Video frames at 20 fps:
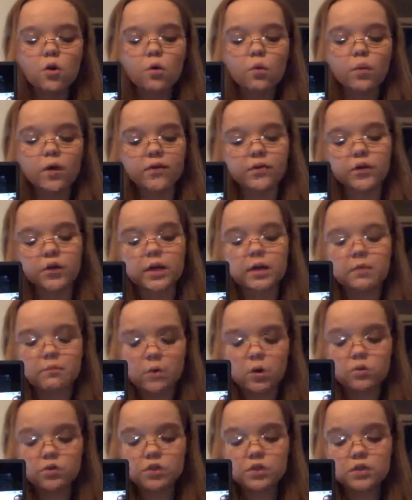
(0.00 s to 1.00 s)
whether
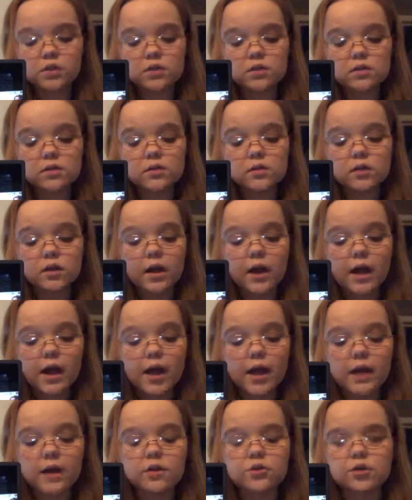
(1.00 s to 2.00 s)
emotions
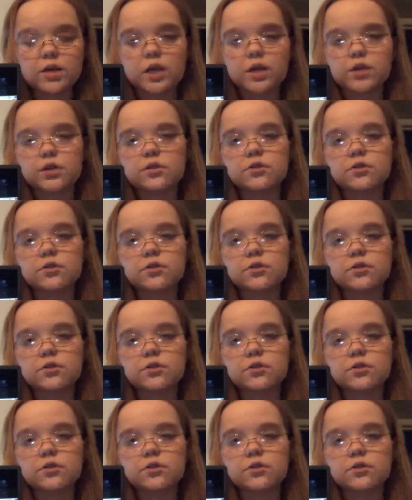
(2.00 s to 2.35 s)
and gender.